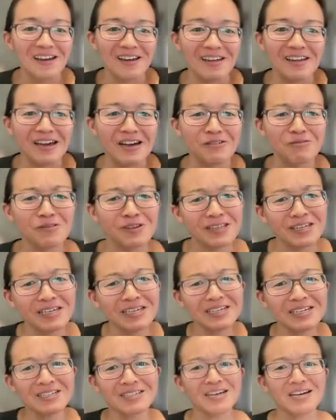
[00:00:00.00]
Yeah, it
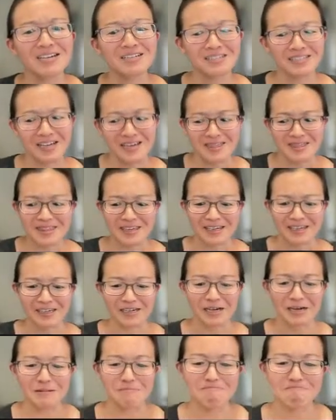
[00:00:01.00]
really does, I think,
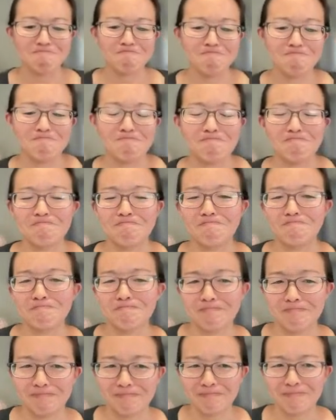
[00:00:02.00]

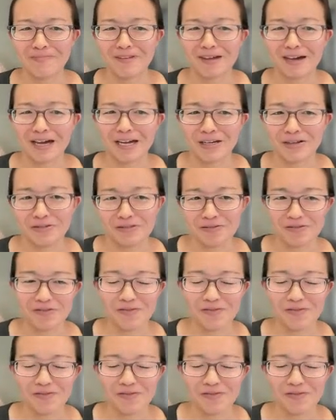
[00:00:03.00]
kind of